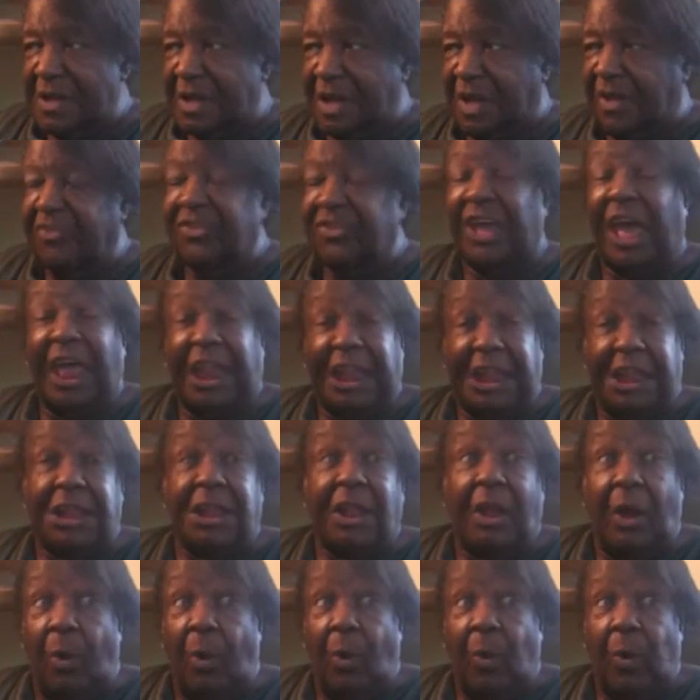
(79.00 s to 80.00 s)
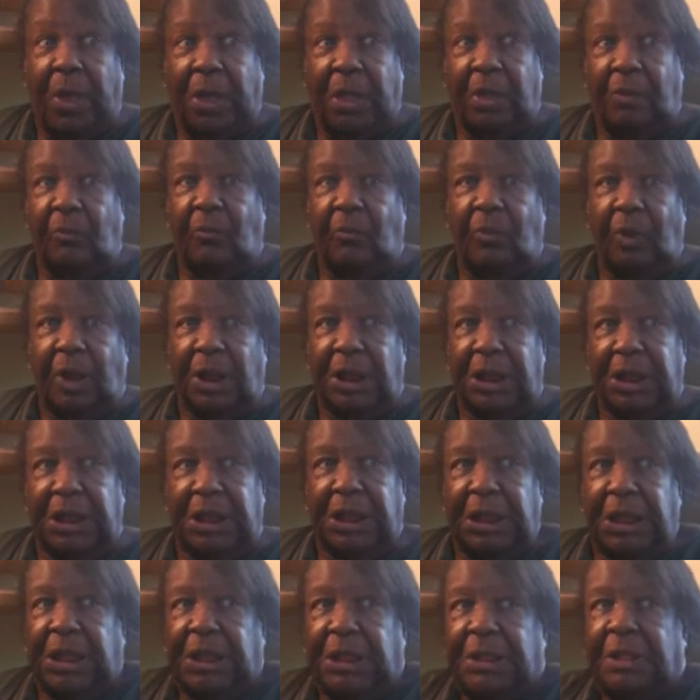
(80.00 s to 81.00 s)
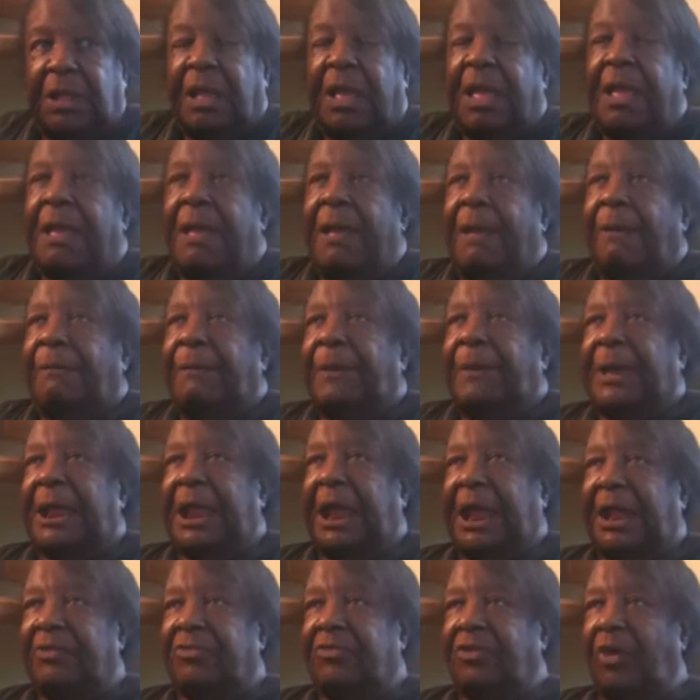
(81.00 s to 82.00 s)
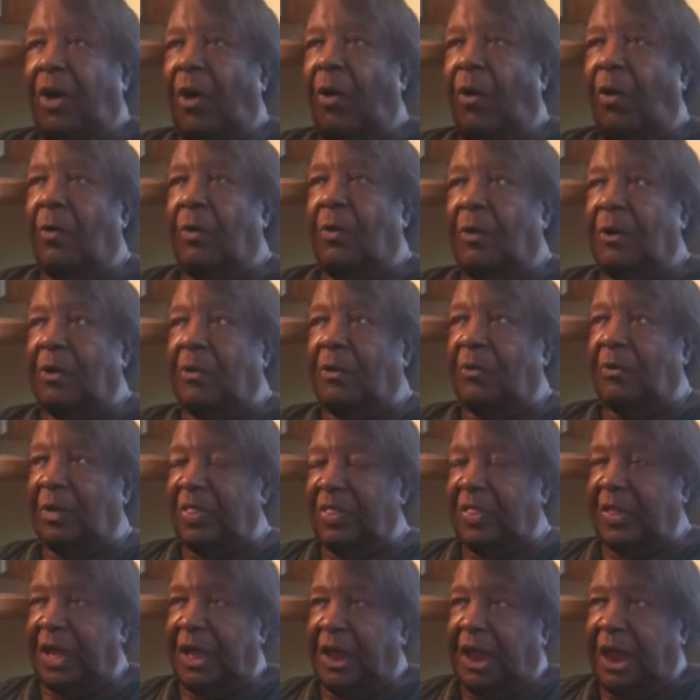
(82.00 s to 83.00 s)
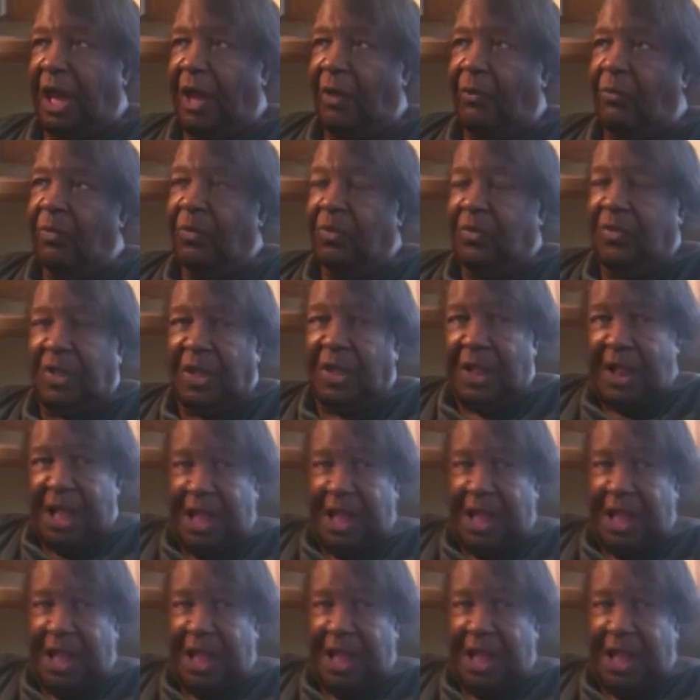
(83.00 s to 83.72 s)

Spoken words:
Because I didn't know what it is. But I told her that I was